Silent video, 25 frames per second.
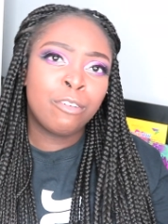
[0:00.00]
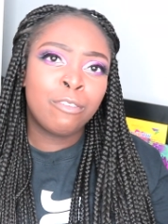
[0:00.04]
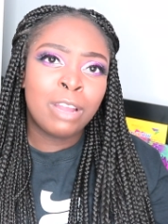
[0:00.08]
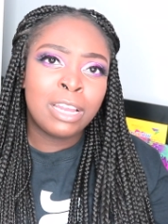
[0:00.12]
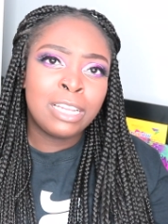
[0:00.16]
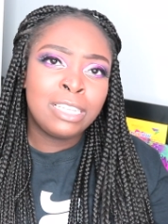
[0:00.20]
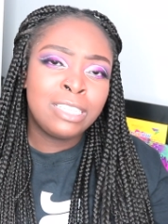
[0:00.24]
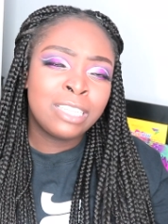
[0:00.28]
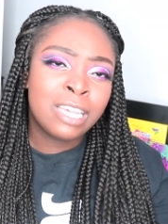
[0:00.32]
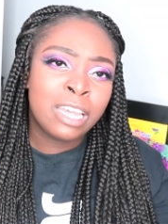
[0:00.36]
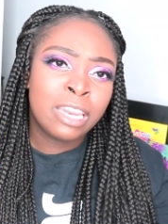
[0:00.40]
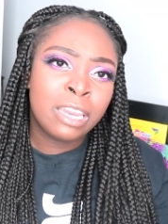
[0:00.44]

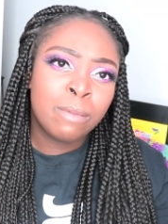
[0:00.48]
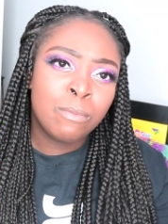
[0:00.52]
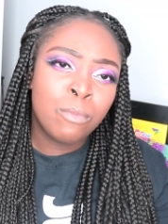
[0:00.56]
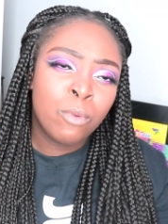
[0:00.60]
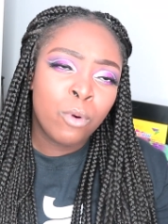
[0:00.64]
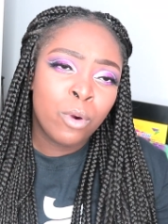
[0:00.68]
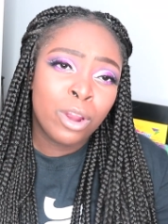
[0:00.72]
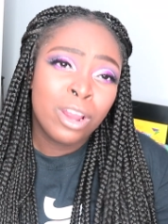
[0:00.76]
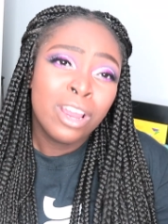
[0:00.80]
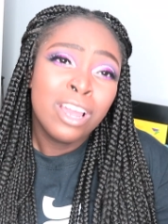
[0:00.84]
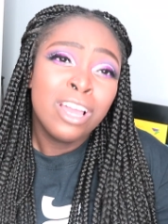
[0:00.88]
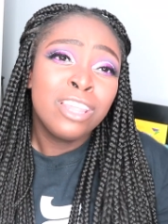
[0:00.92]
rights
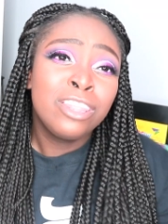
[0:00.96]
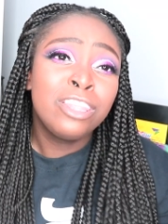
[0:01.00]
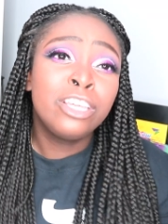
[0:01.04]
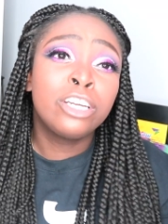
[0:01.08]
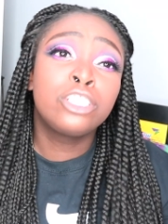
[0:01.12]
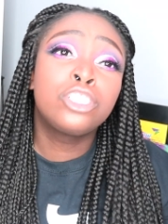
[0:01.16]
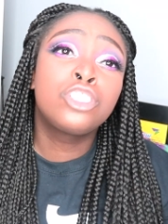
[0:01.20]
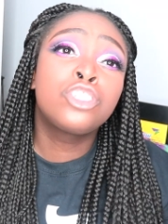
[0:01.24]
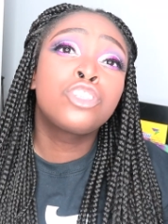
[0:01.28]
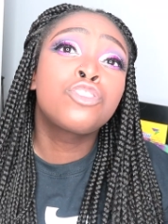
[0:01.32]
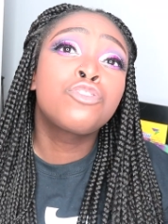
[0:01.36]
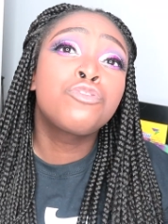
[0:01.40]
anymore. They're
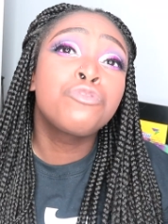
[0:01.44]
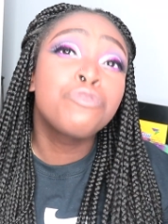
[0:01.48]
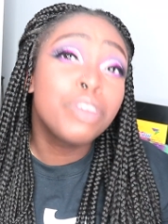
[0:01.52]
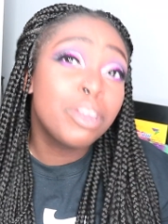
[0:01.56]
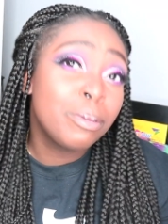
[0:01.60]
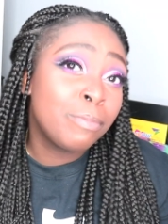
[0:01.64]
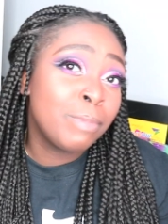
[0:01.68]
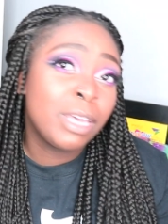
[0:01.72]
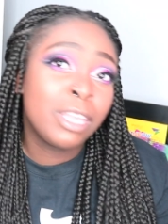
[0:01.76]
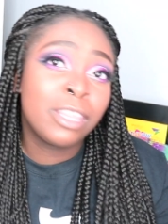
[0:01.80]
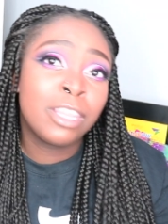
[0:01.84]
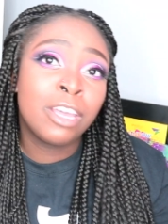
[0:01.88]

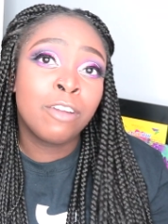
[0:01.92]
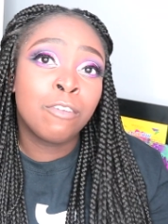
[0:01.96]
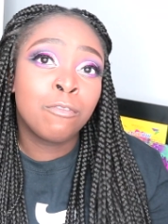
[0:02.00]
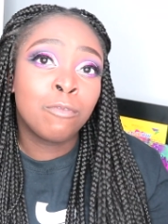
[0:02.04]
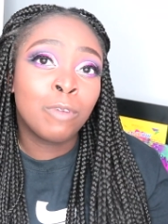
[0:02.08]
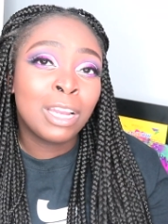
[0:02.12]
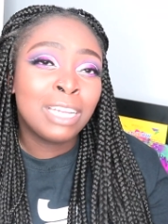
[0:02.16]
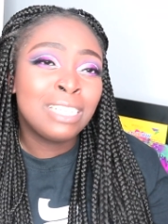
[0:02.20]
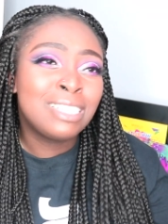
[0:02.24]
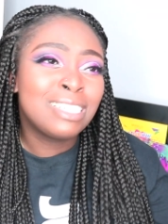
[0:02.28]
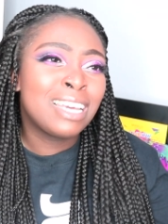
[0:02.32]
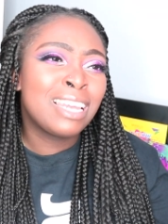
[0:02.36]
screaming their
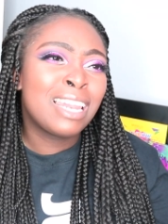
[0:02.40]
rights.